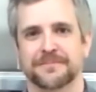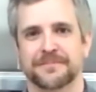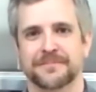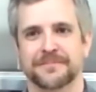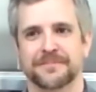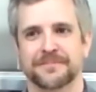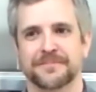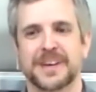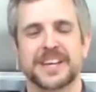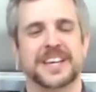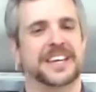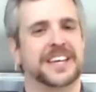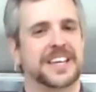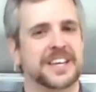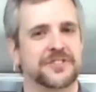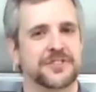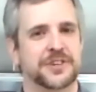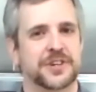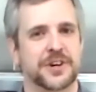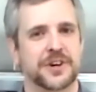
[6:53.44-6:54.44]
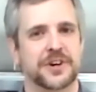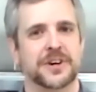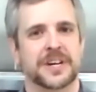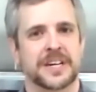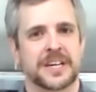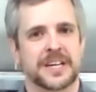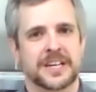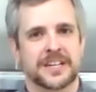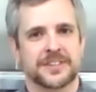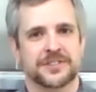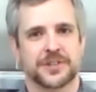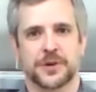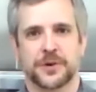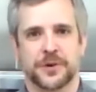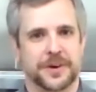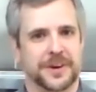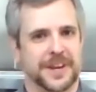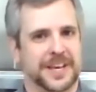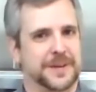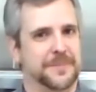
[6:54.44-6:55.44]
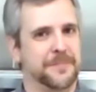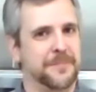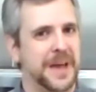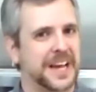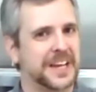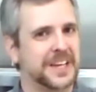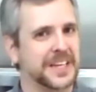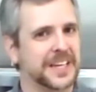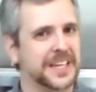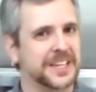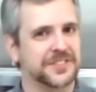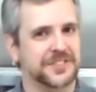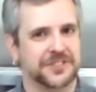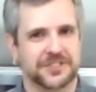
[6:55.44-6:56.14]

make it easier so you don't like make less.